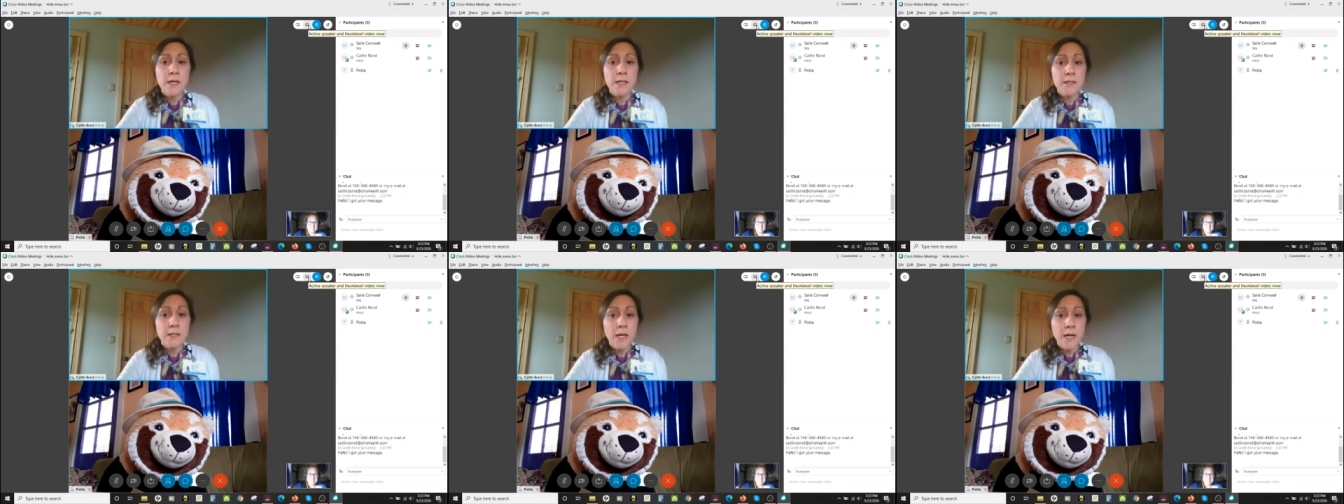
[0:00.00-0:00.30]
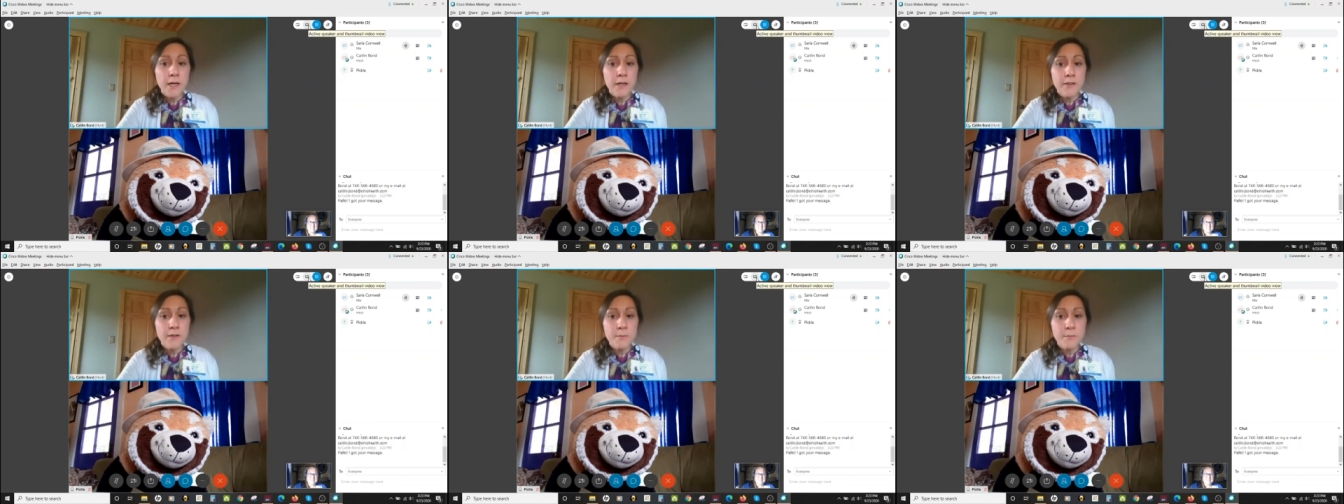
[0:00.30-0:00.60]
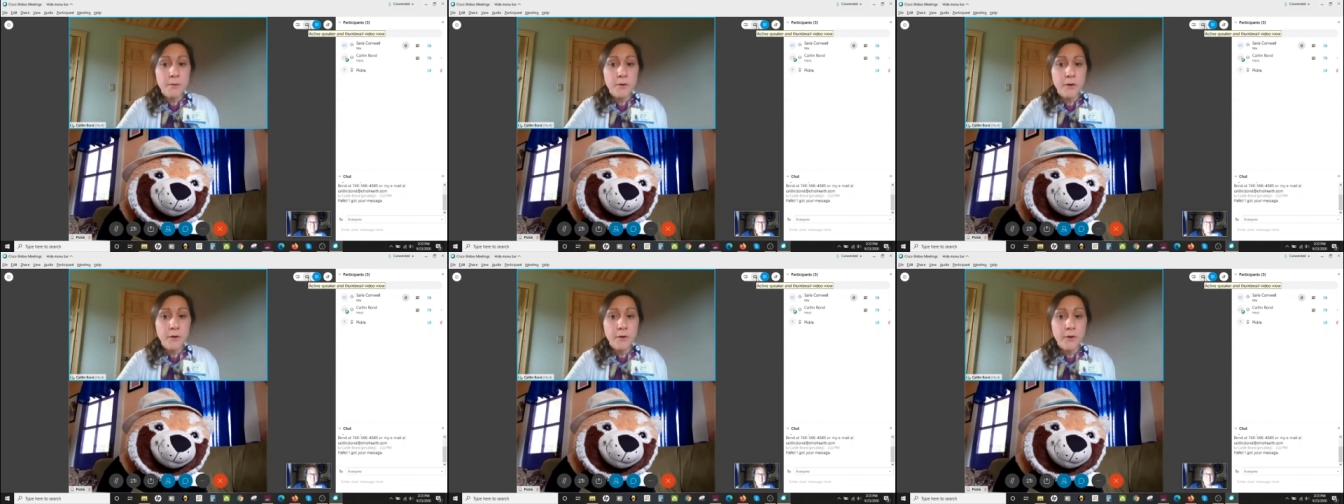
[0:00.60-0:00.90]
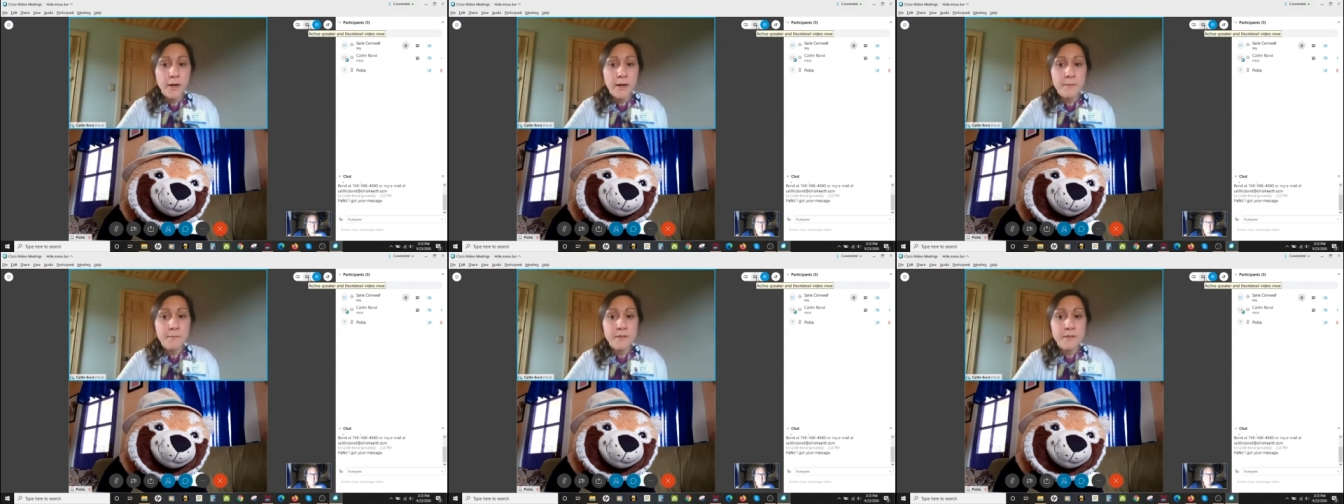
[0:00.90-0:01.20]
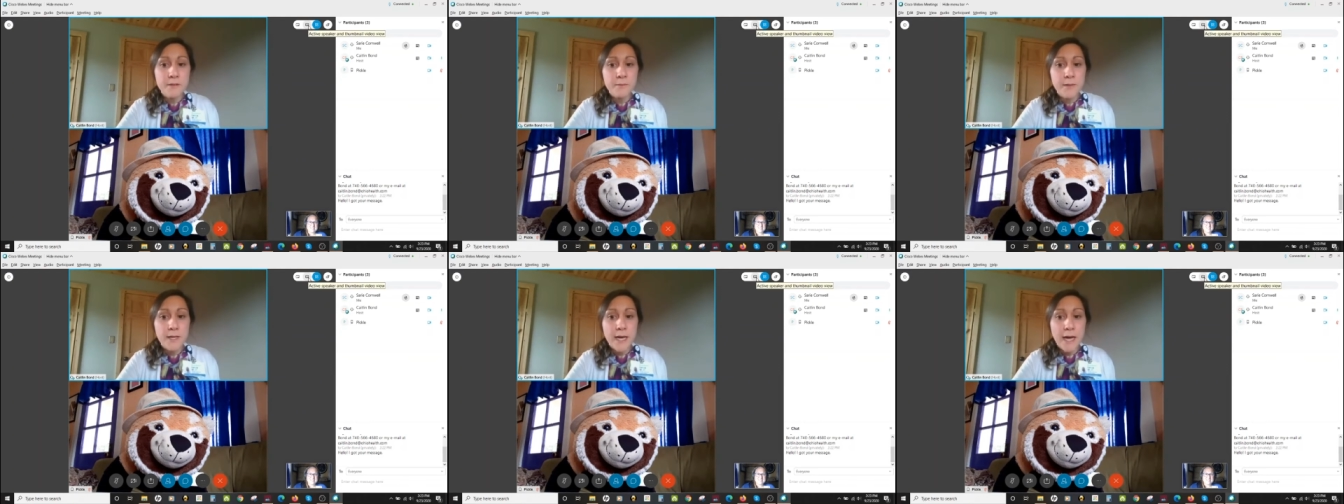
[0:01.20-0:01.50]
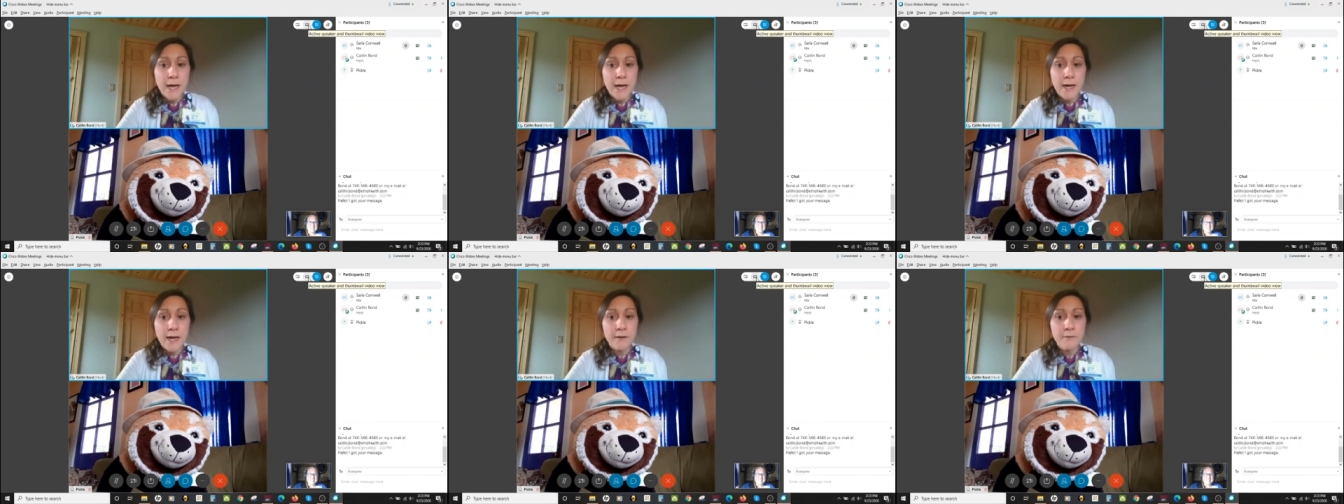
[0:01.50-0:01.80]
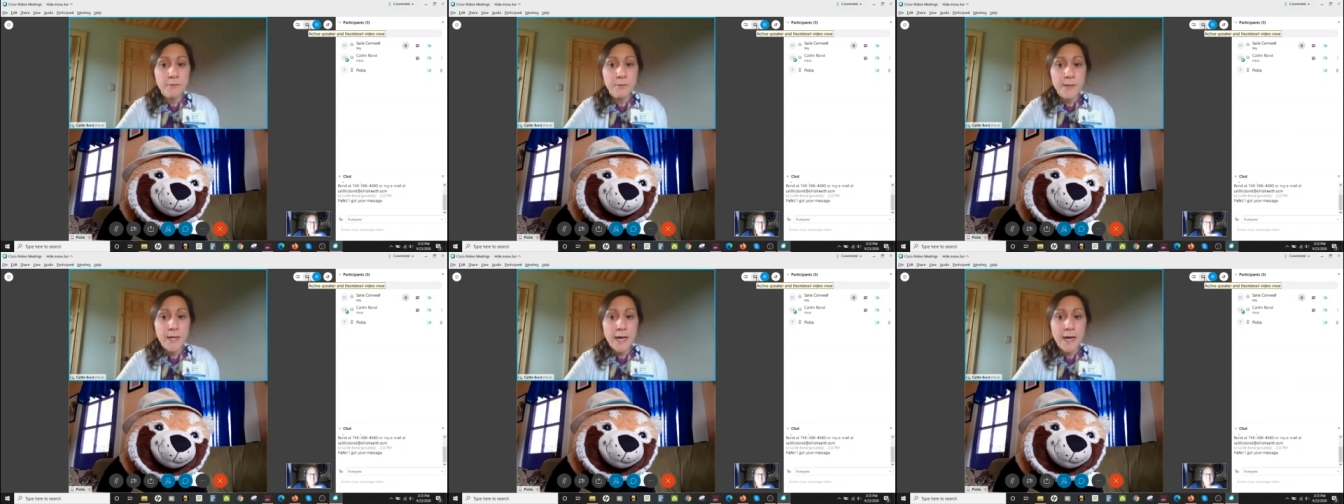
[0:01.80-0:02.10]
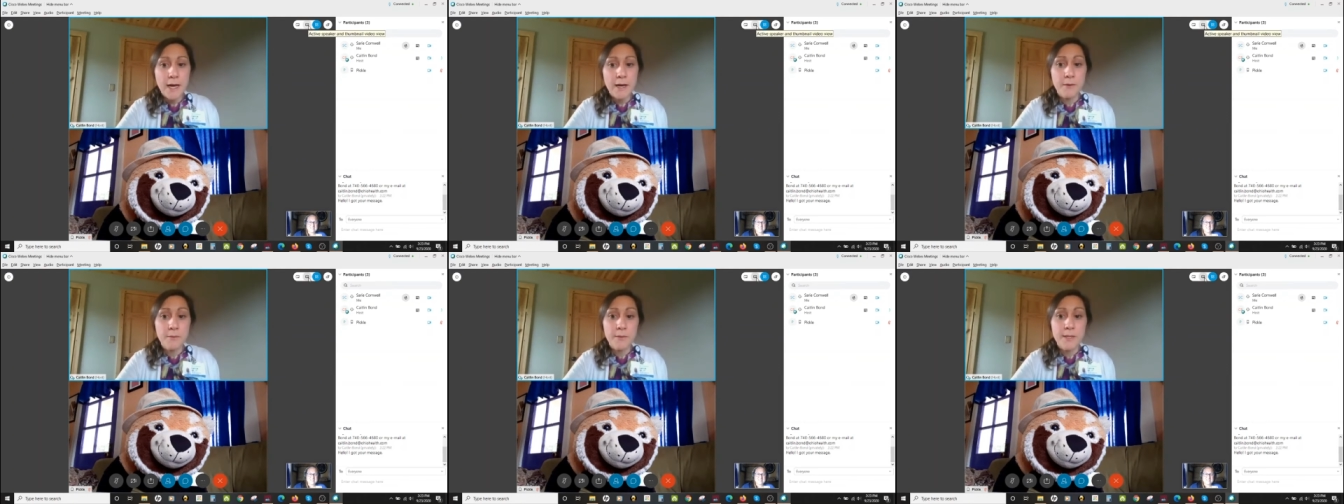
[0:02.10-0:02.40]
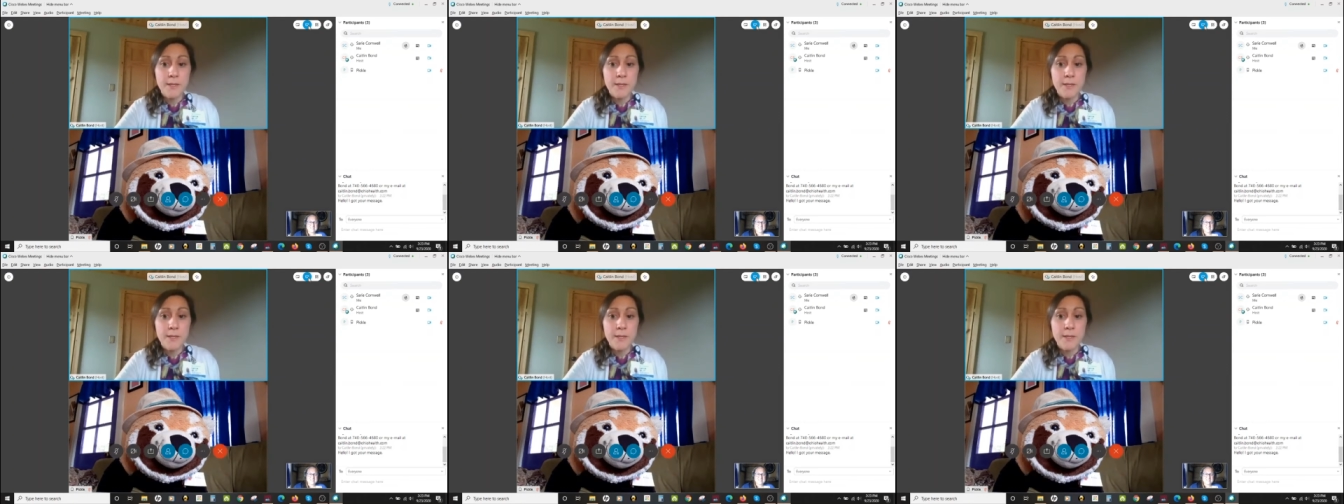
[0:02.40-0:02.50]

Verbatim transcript: a lot of the programs that we have, we, ha